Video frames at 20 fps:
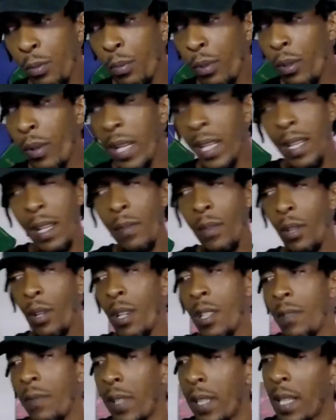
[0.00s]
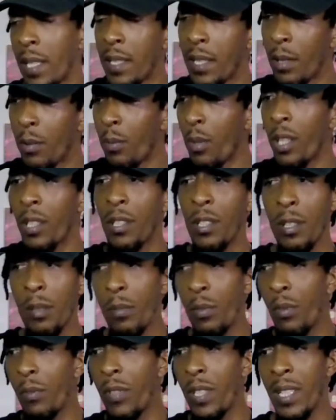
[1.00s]
in you, bro. I never lost faith. I still watch
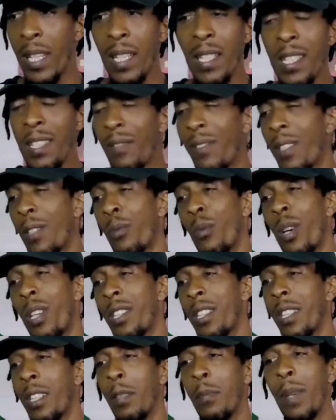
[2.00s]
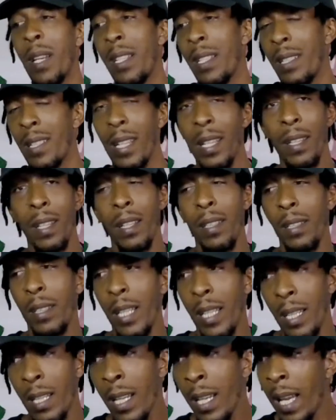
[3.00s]
your movies. I just finished watching Independence Day the other
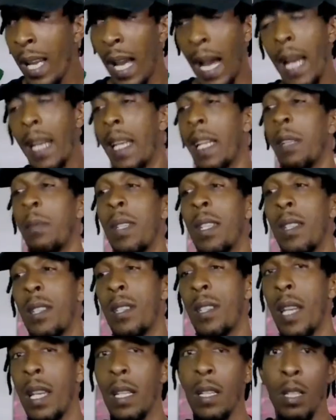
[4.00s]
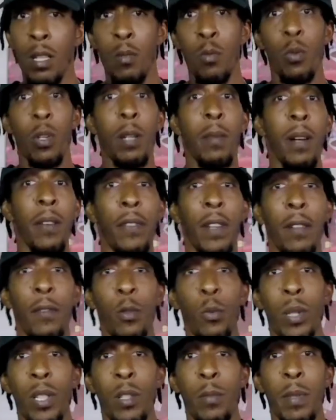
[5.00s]
day. And Enemy of the State. One of my
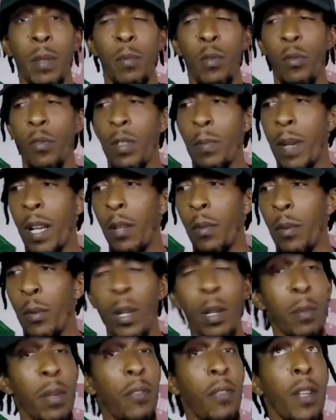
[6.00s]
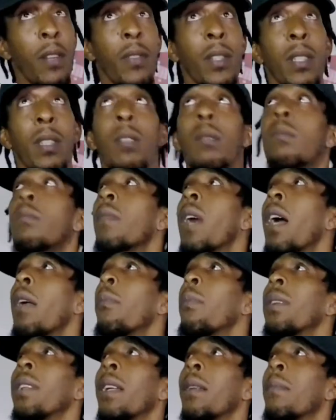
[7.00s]
favorite Will Smith movies, by the way. One of my favorite.
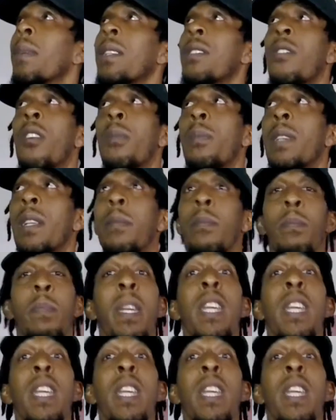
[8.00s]
I'll put that in my top 10,